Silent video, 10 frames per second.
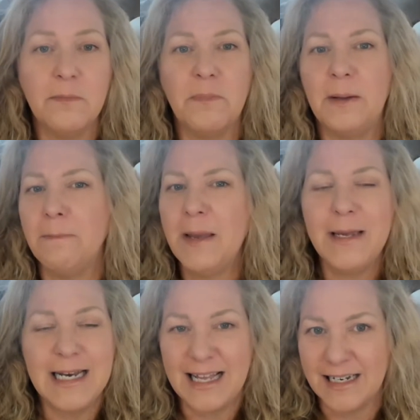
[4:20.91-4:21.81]
but maybe
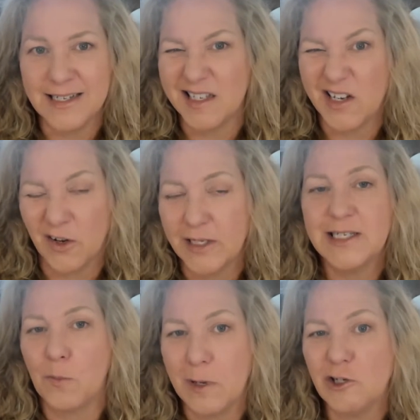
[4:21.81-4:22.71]
not necessarily
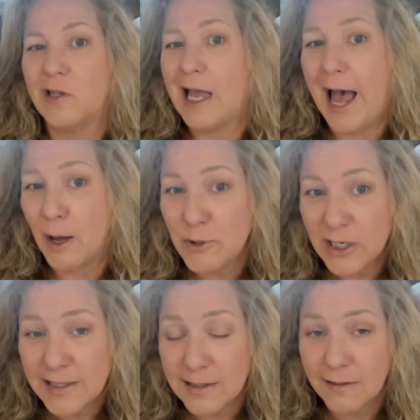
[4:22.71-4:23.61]
so much the
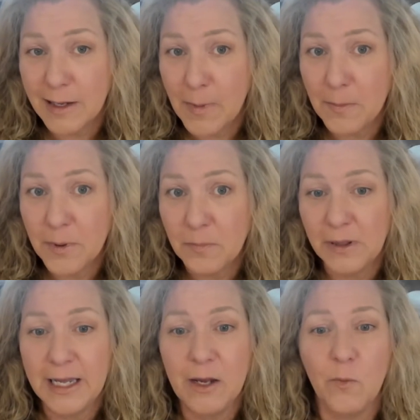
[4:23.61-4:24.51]
objects that they might be
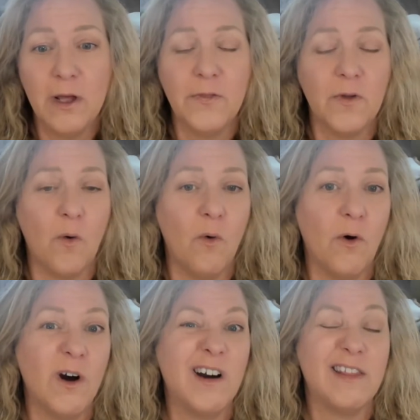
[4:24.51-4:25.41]
playing with
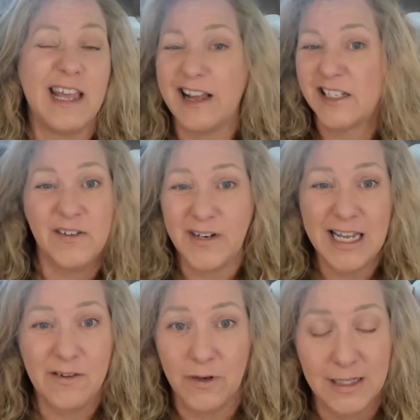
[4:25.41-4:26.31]
or the activity
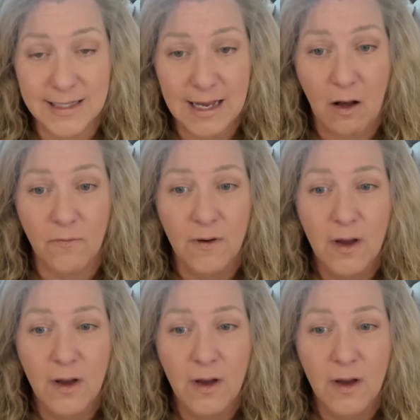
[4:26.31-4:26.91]
even itself.